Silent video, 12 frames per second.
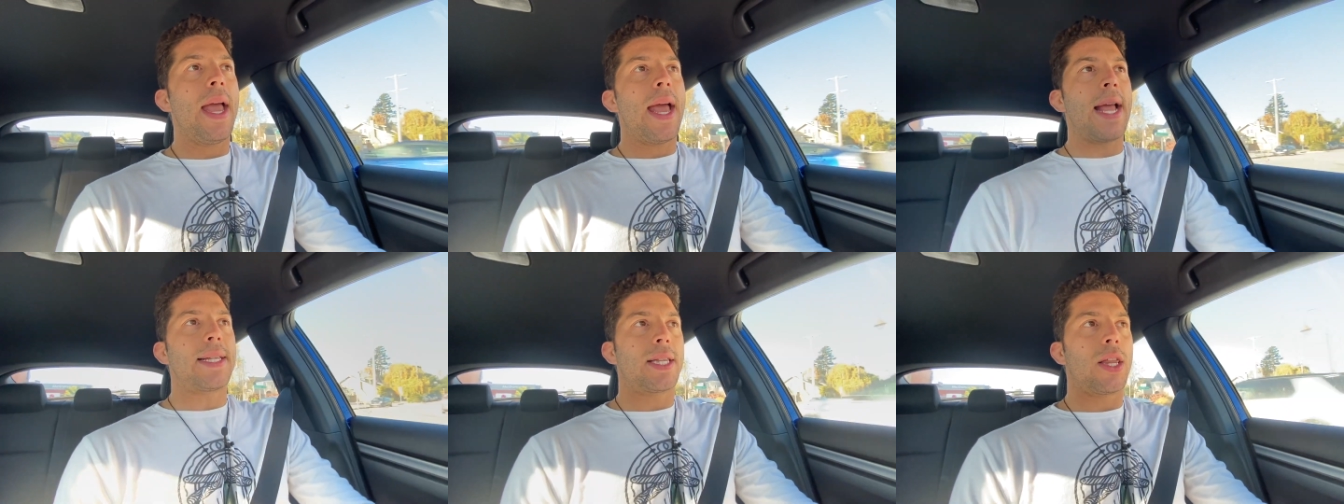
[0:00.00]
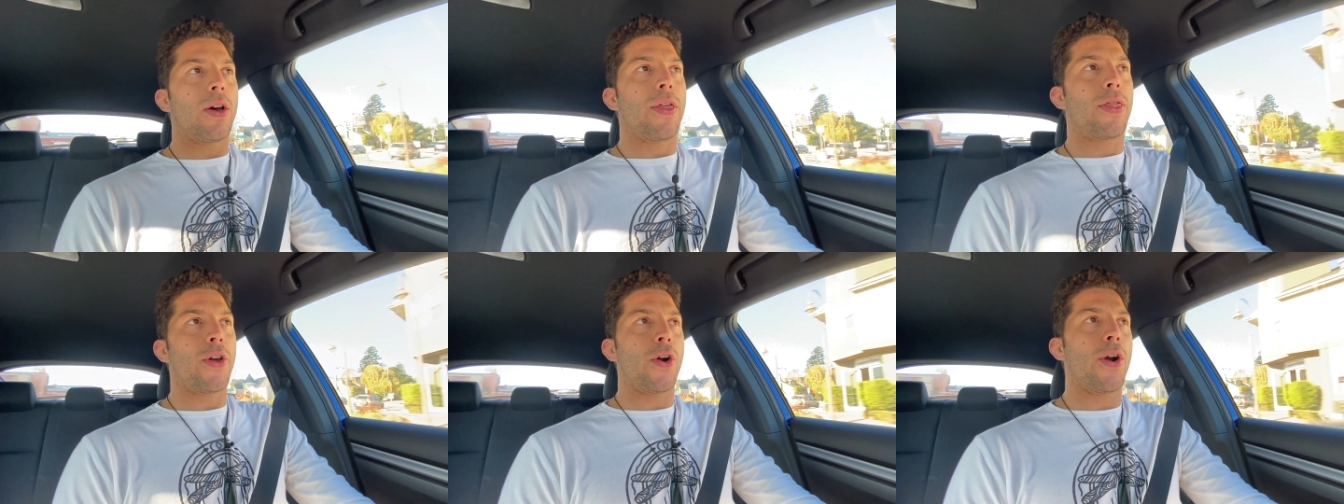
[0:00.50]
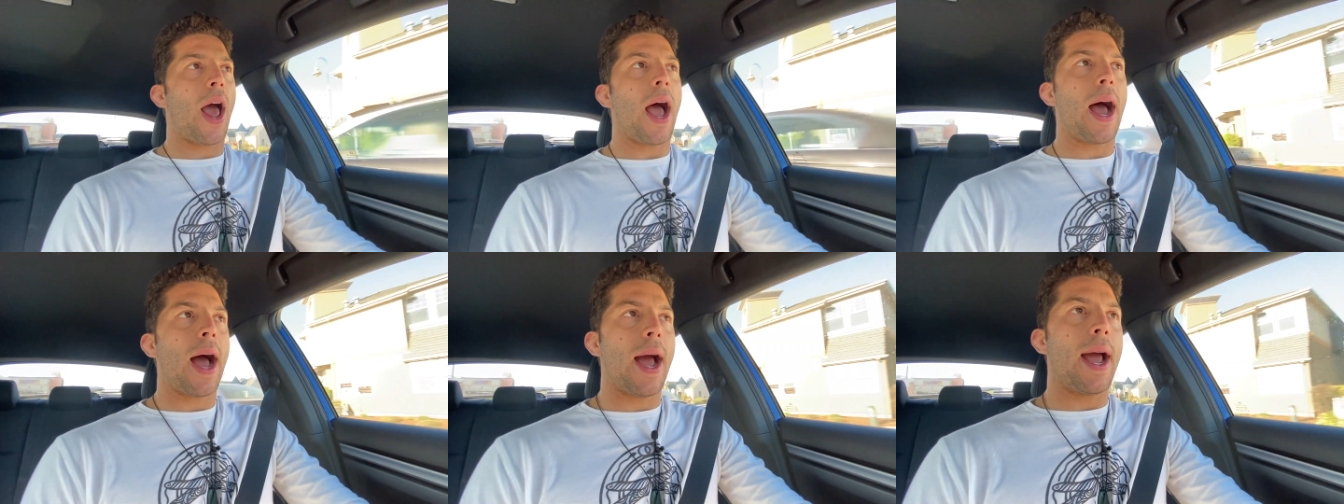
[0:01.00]
It's the third
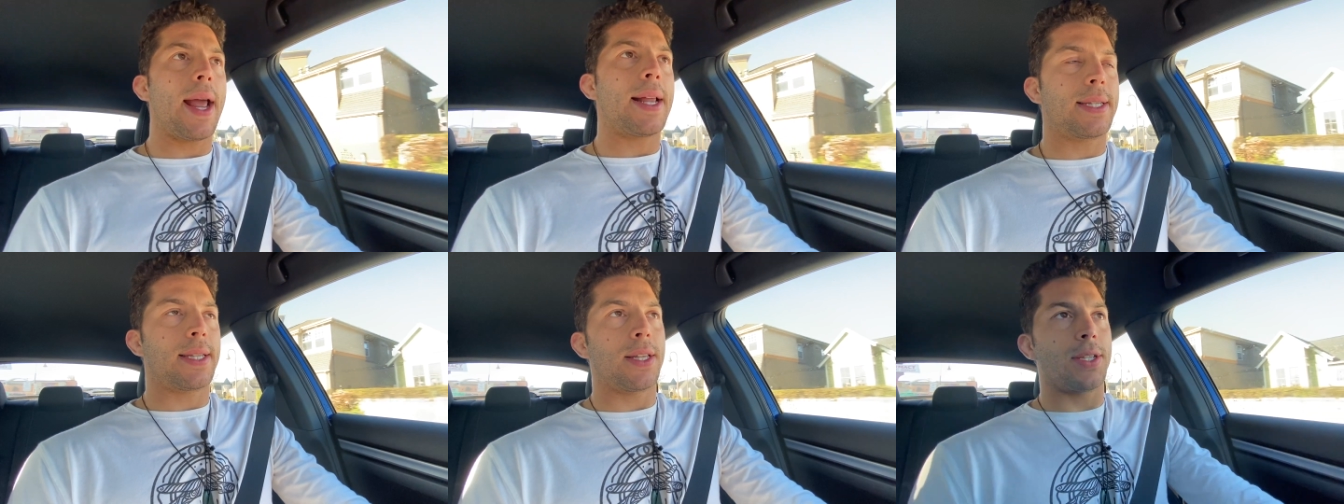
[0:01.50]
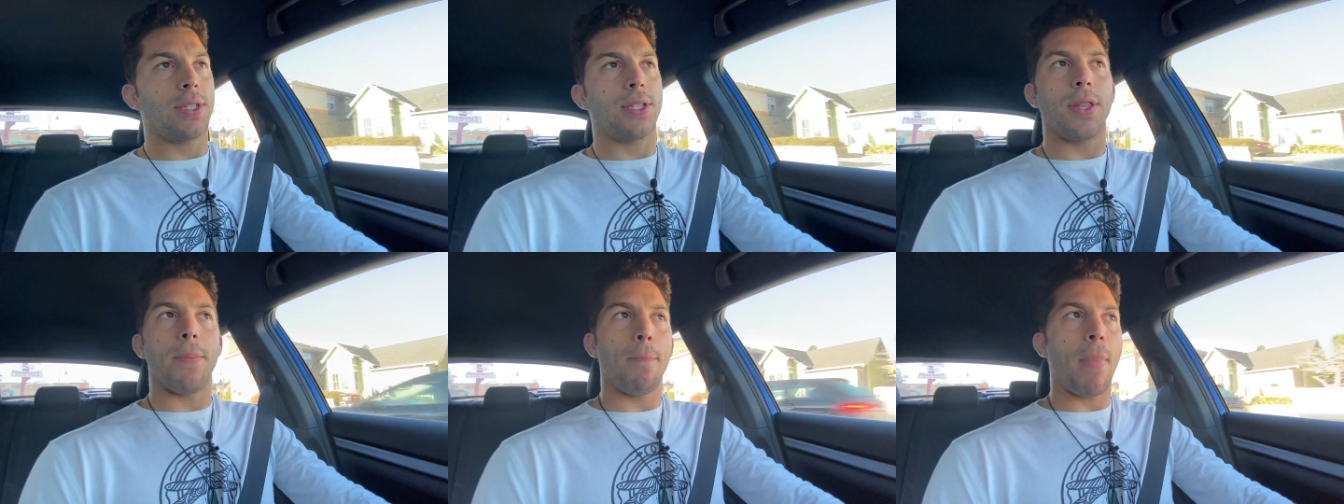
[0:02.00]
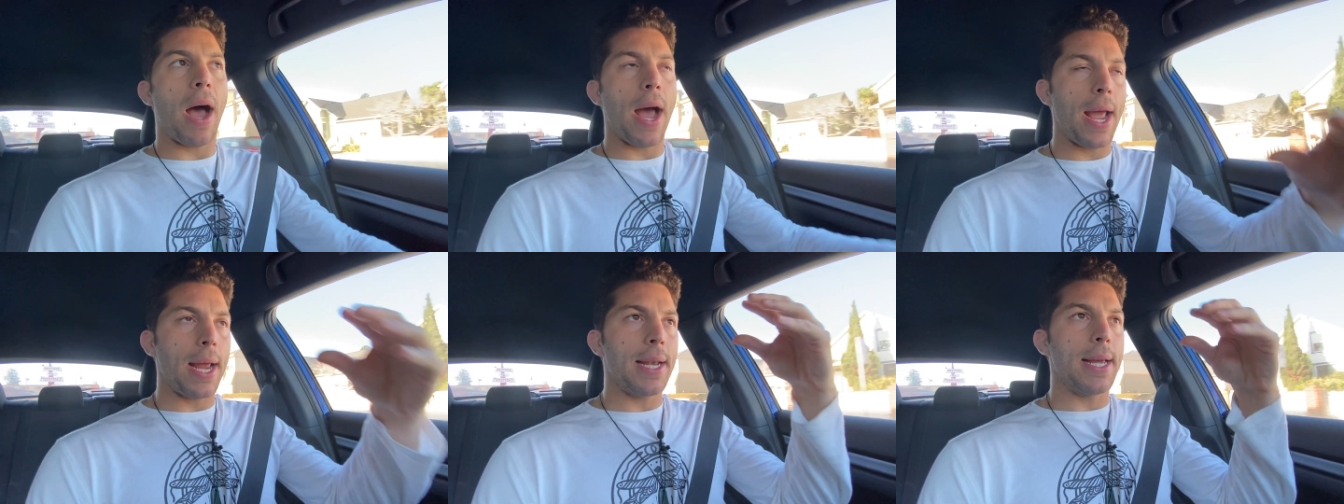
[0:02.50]
eye, it's the, the
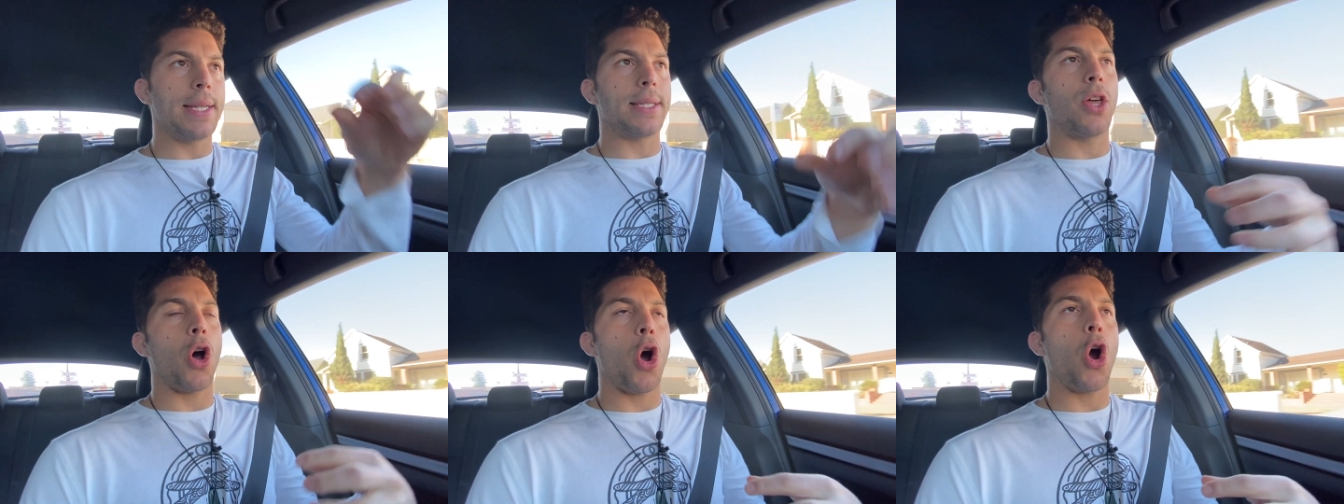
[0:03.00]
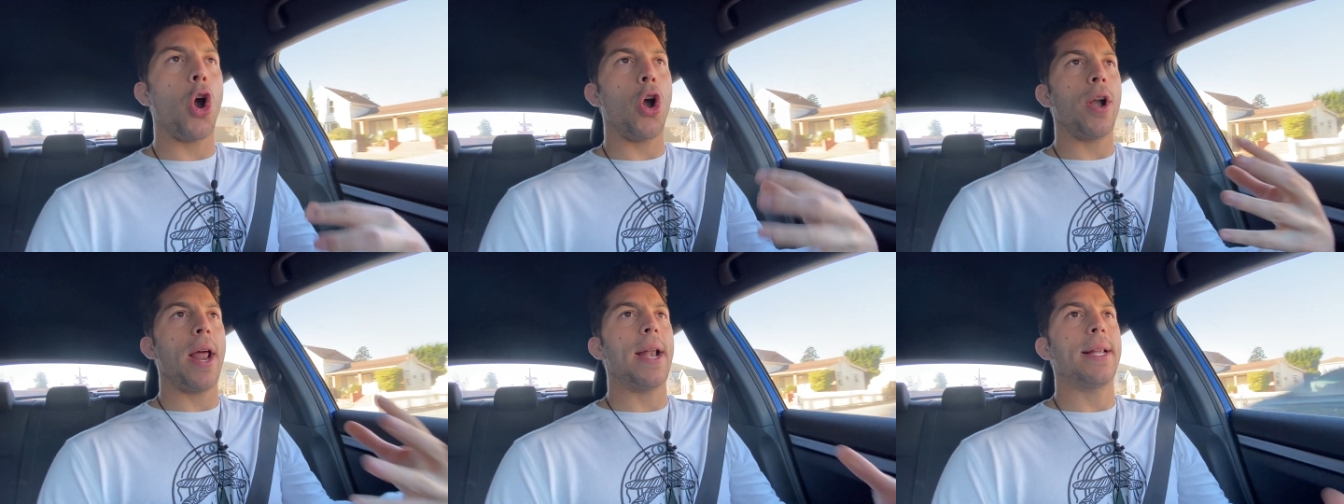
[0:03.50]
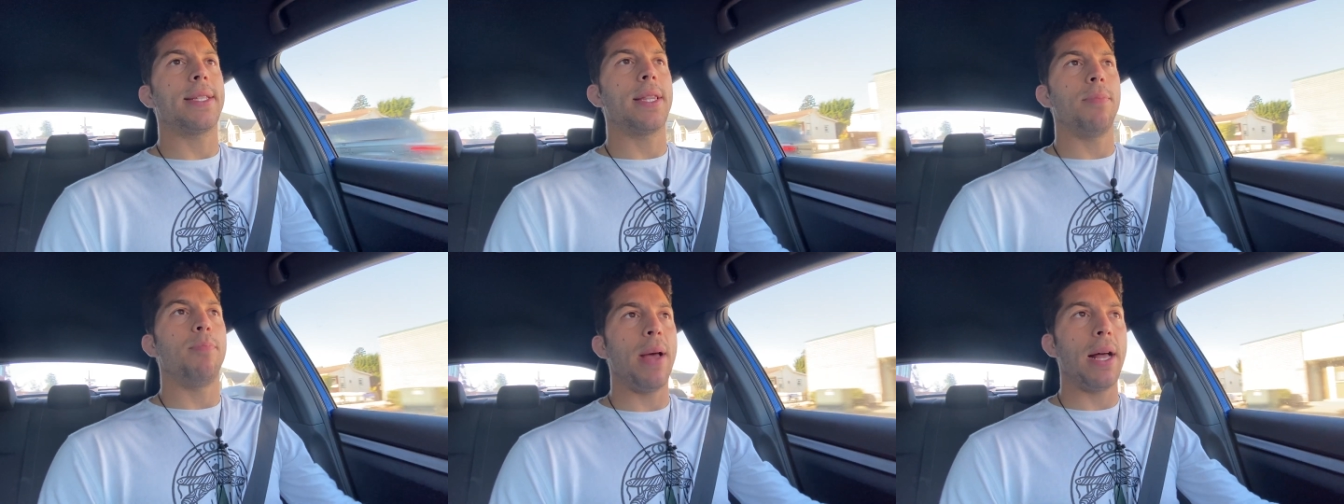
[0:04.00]
mind, it's the heart, and it's the
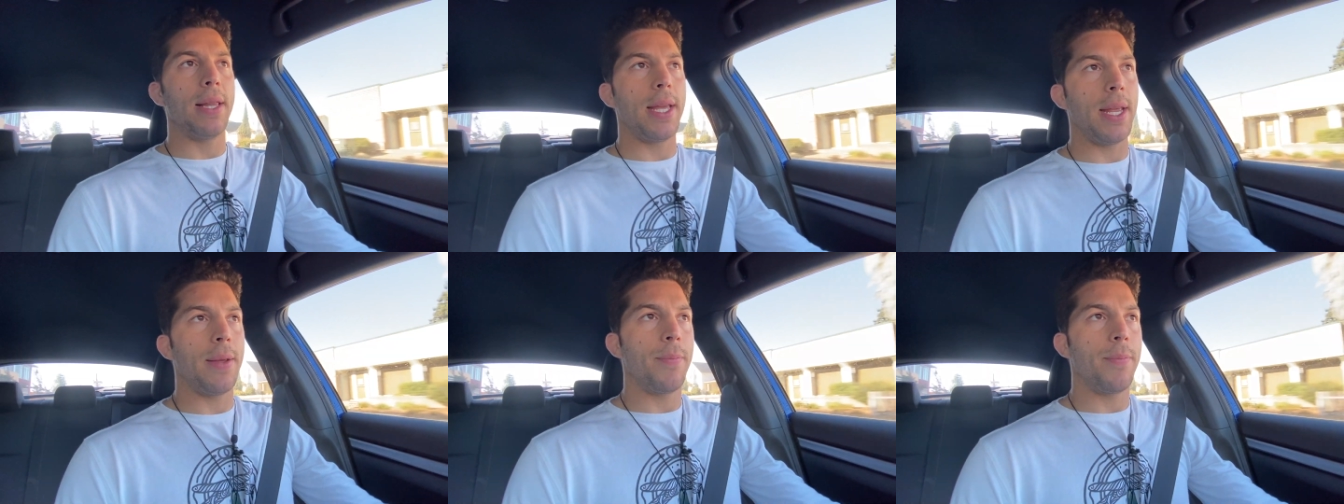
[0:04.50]
belly,